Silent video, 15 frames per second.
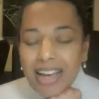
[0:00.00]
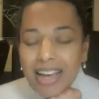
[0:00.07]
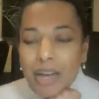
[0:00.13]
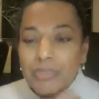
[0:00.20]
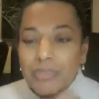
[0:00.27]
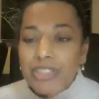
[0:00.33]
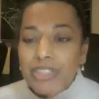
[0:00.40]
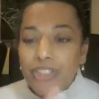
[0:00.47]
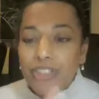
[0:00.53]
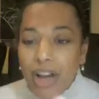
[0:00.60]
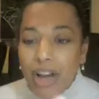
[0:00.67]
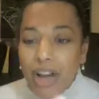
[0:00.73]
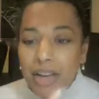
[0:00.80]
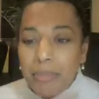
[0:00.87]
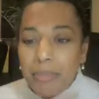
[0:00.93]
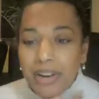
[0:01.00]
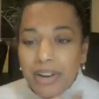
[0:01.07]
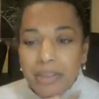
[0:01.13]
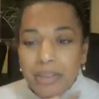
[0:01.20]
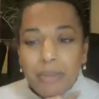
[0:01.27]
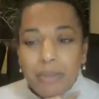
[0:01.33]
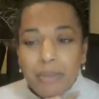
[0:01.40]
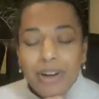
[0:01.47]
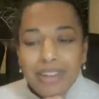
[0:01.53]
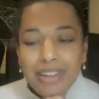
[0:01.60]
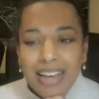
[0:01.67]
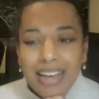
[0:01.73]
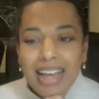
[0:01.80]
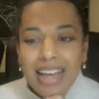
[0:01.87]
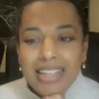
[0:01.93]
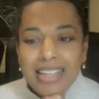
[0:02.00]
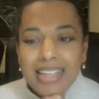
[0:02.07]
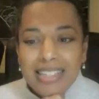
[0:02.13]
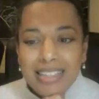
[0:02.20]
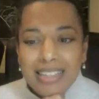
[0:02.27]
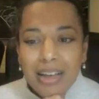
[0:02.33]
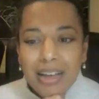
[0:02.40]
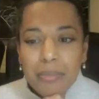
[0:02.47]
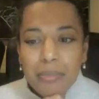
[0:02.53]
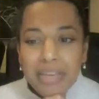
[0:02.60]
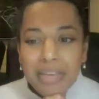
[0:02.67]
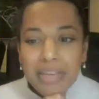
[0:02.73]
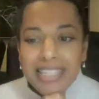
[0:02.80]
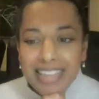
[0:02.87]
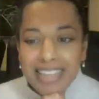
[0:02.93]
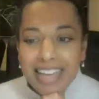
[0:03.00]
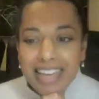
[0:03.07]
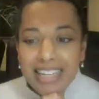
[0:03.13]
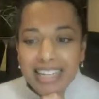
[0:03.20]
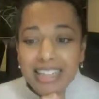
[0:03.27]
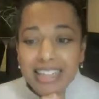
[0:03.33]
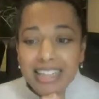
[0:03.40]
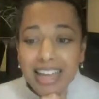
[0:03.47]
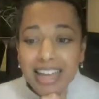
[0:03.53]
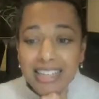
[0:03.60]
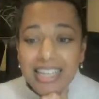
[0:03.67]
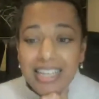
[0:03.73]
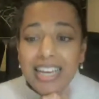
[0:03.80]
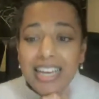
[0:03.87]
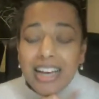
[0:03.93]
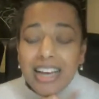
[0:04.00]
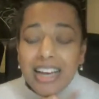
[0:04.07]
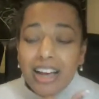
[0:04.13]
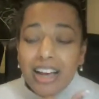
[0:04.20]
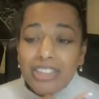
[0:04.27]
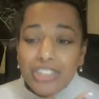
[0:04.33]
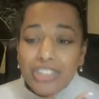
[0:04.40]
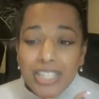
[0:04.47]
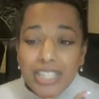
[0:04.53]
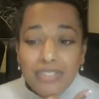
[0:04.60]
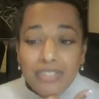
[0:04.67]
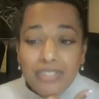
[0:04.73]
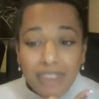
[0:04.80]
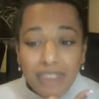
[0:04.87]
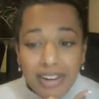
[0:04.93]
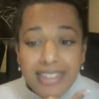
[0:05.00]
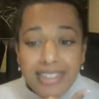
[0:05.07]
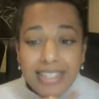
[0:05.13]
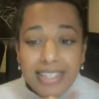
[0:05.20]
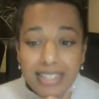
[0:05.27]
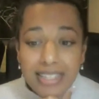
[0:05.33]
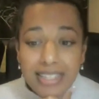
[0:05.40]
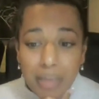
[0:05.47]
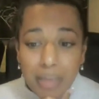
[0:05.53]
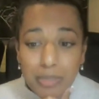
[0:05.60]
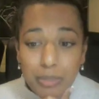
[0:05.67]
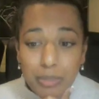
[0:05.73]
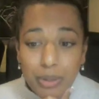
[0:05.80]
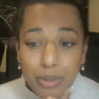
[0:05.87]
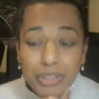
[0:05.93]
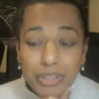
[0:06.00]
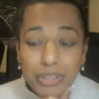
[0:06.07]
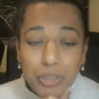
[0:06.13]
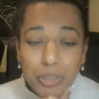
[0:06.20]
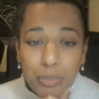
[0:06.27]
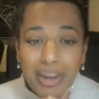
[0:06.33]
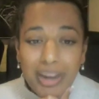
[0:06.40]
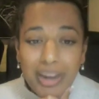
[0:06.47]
Dawn Barry Martin has indicated that she is very susceptible to,